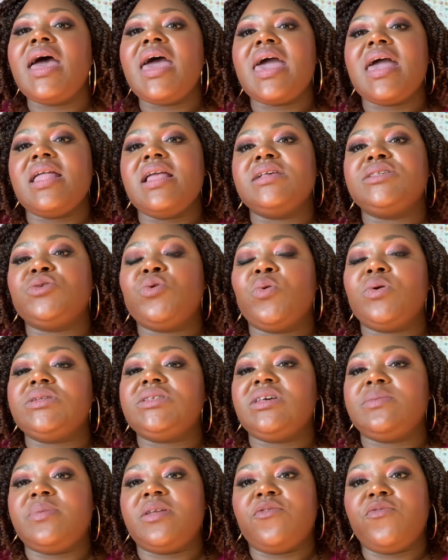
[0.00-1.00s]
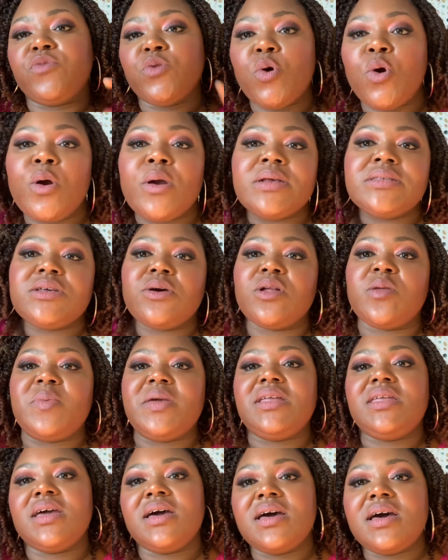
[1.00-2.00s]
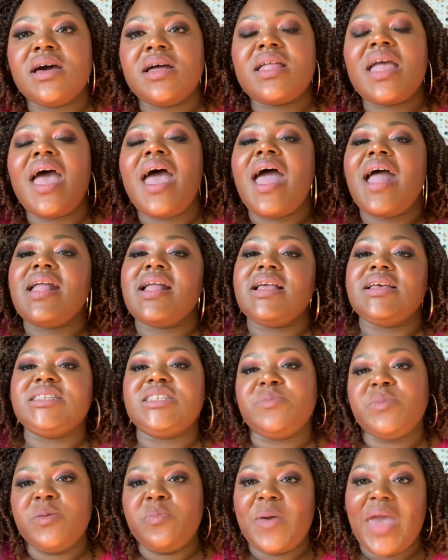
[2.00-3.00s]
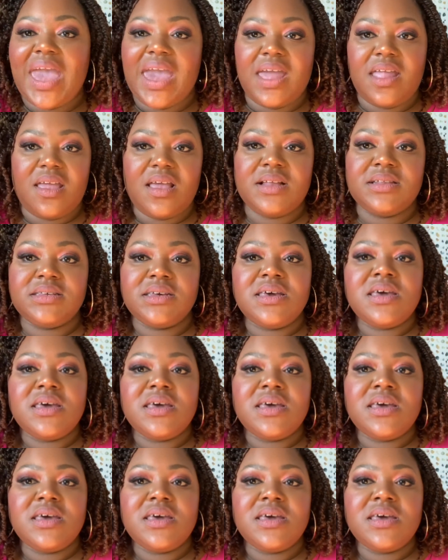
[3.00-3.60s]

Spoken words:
and the flooring is going to be done, and it needs to be painted.